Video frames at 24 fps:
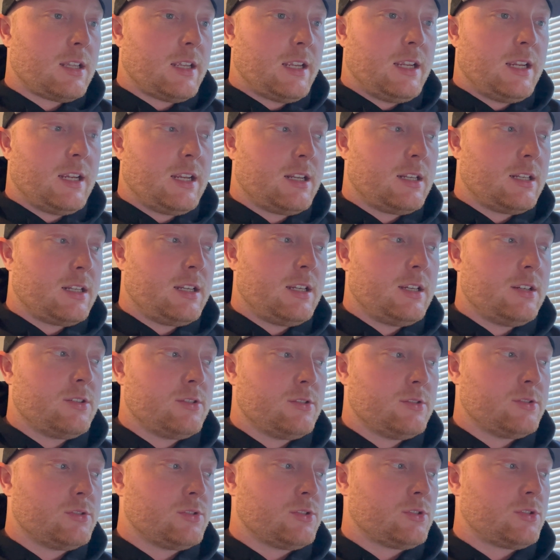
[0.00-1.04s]
and
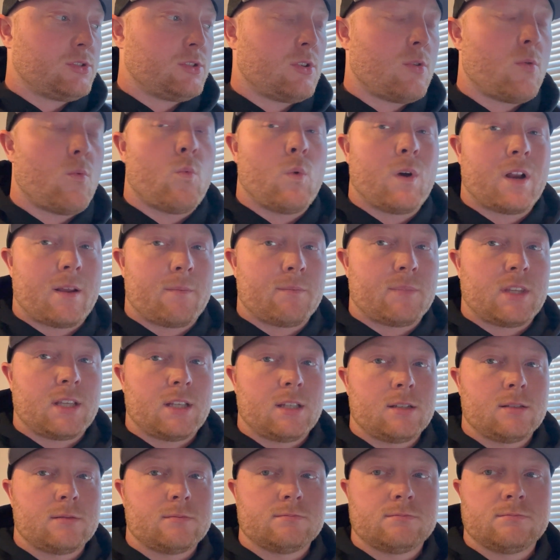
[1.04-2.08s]
here's what I'm thinking.